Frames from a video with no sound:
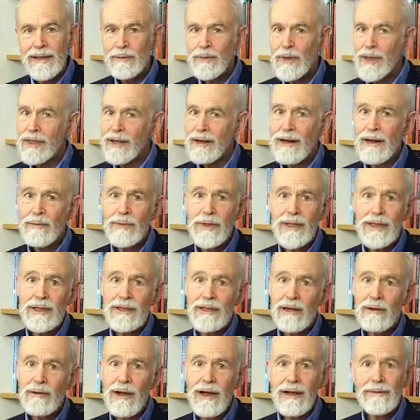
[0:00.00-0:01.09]
But therapy can
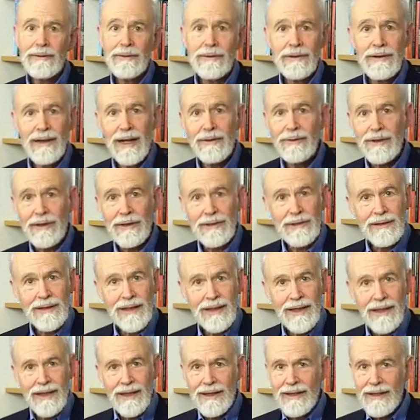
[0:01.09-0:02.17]
go on forever
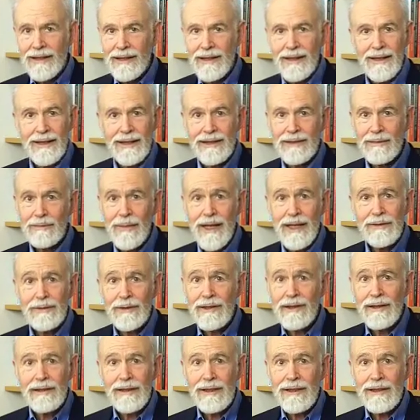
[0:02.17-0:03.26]
and make
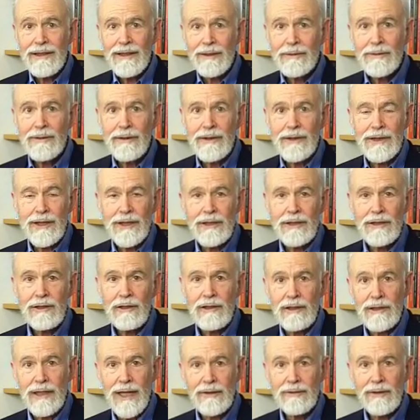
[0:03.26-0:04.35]
very little difference in your
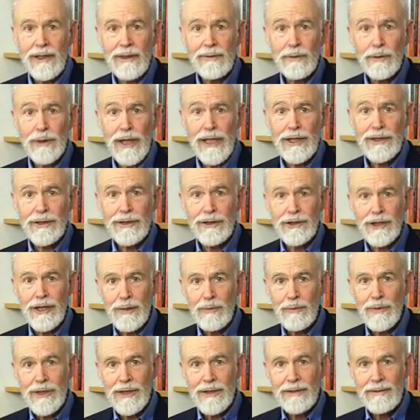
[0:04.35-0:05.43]
current level of
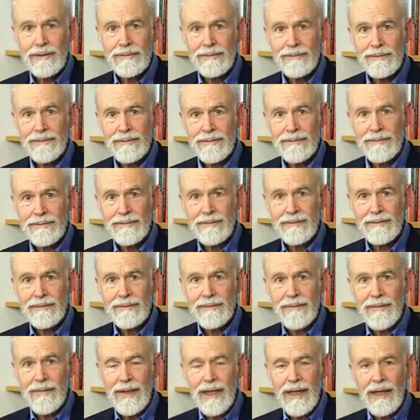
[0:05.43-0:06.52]
relationships.
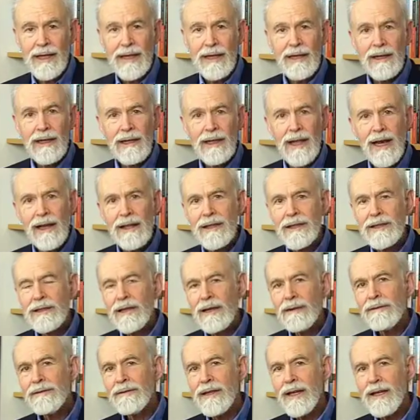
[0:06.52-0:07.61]
A lot of the
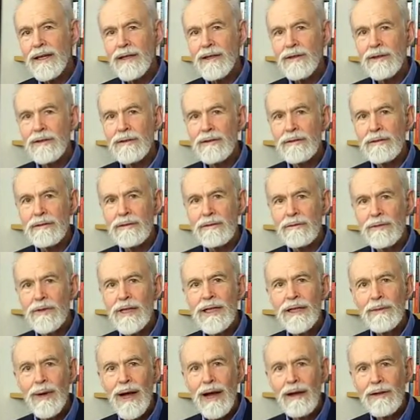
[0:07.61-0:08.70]
stuff that you
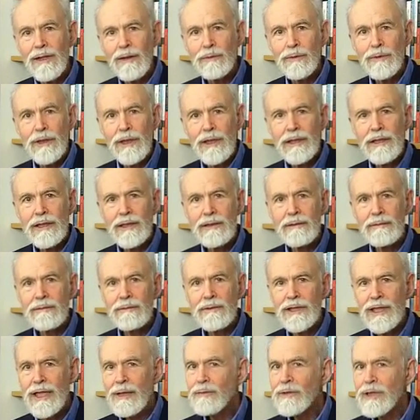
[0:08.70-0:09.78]
read about in books
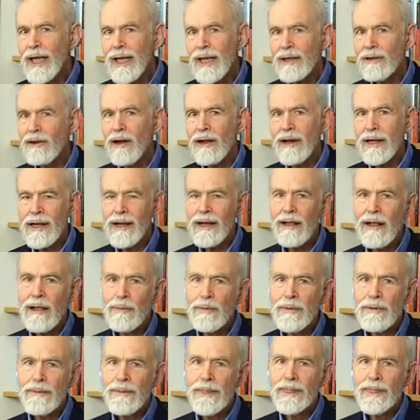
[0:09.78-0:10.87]
seems like it ought to help,